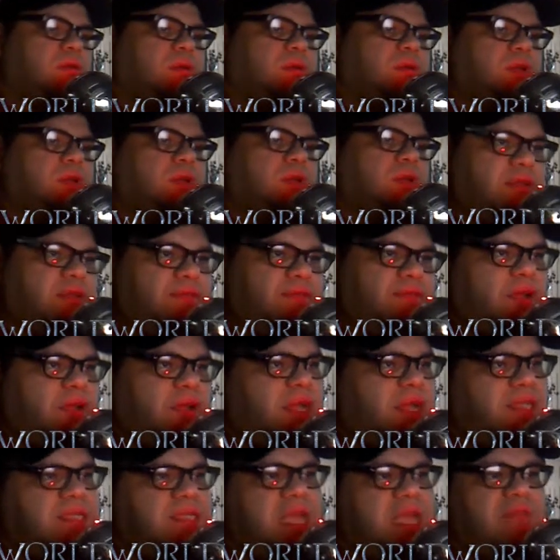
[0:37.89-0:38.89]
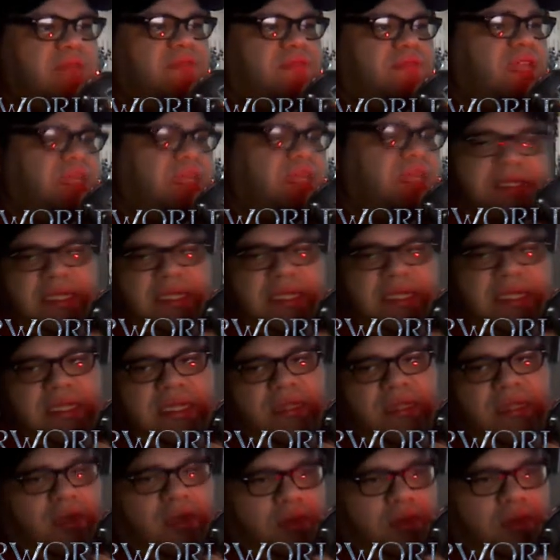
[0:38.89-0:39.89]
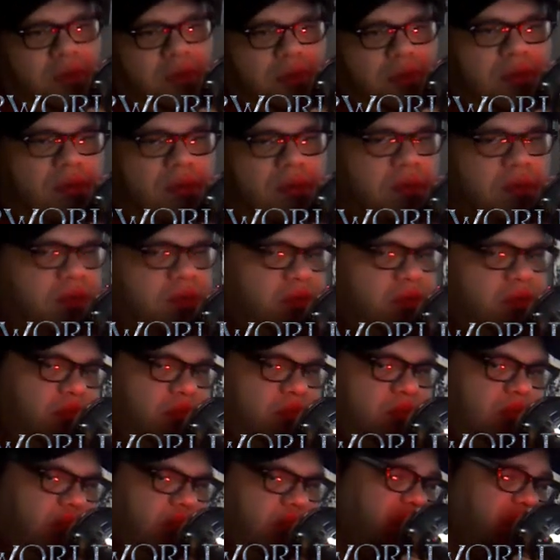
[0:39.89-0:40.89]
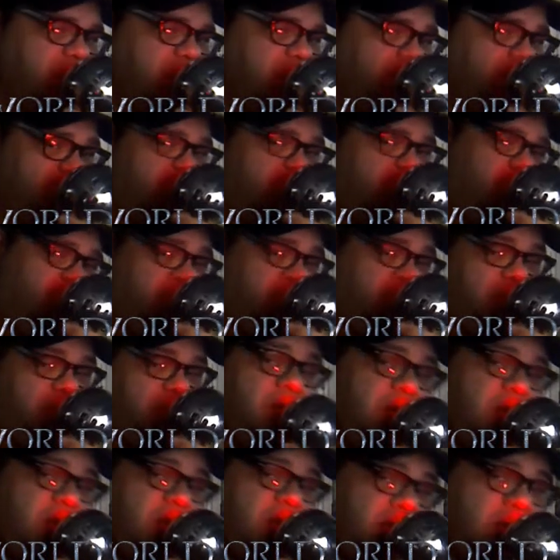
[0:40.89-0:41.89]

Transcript: If y'all guys have not seen Underworld, it's actually pretty good. I